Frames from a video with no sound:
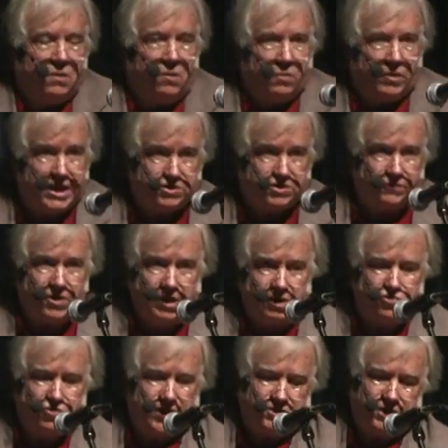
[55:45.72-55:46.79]
well, that's a very
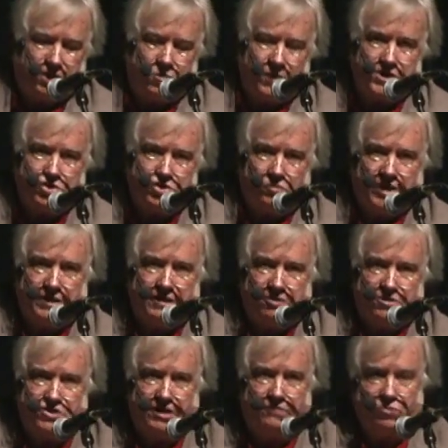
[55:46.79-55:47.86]
interesting question why Tower
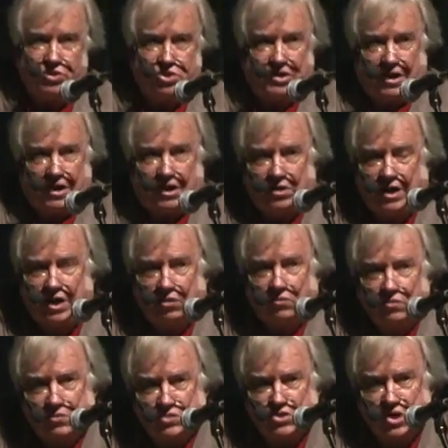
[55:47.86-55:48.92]
7 was taken down.
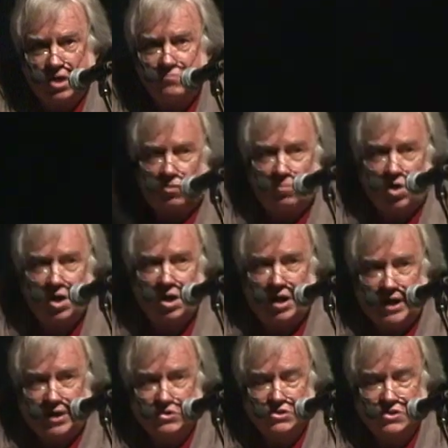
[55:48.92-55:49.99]
There's some
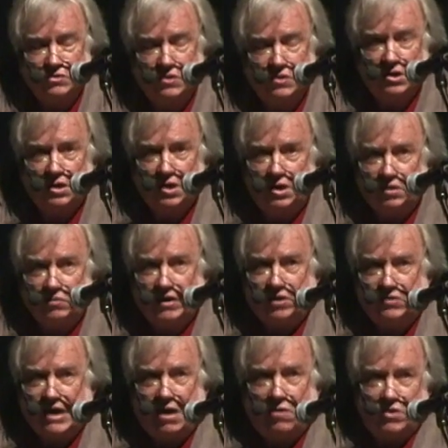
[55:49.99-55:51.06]
surmise that
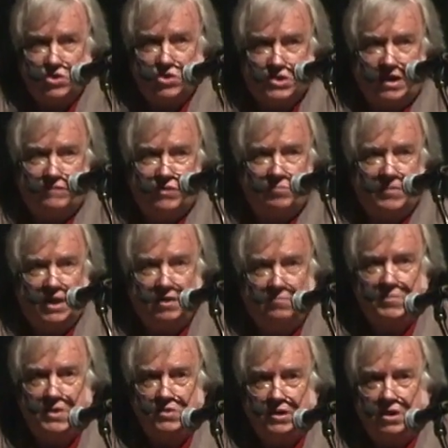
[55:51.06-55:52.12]
Tower 7 may have
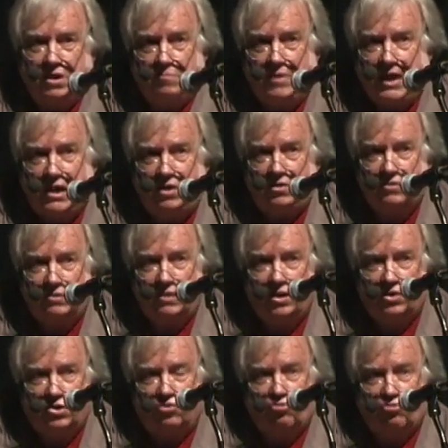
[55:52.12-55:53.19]
been the command
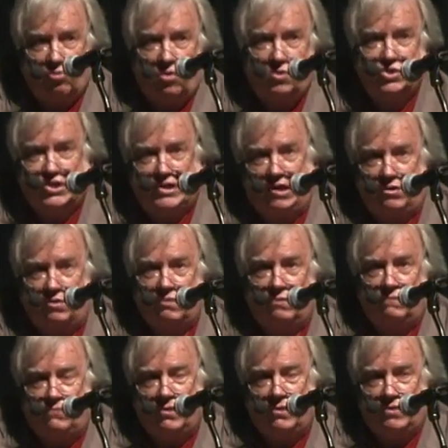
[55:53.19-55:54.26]
and control center
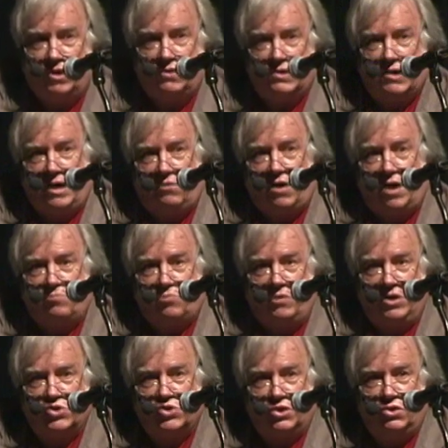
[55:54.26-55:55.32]
for the entire
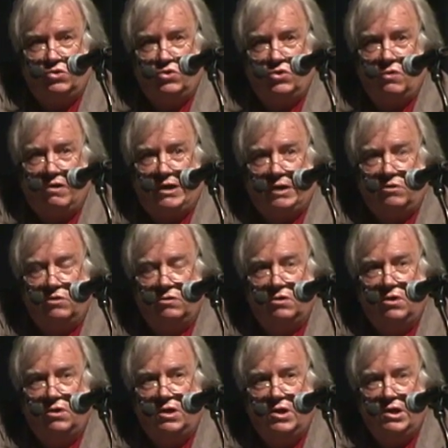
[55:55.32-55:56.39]
operation in New York.
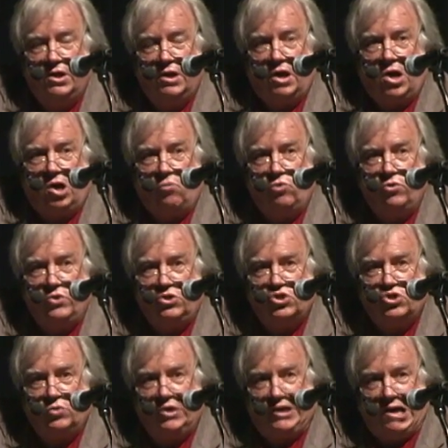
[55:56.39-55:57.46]
Uh, Rudy
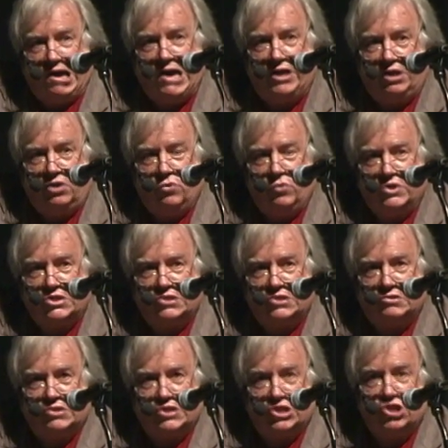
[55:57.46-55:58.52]
Giuliani, who
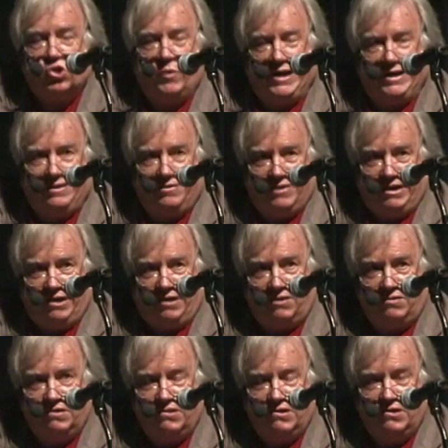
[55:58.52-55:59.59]
was situated there,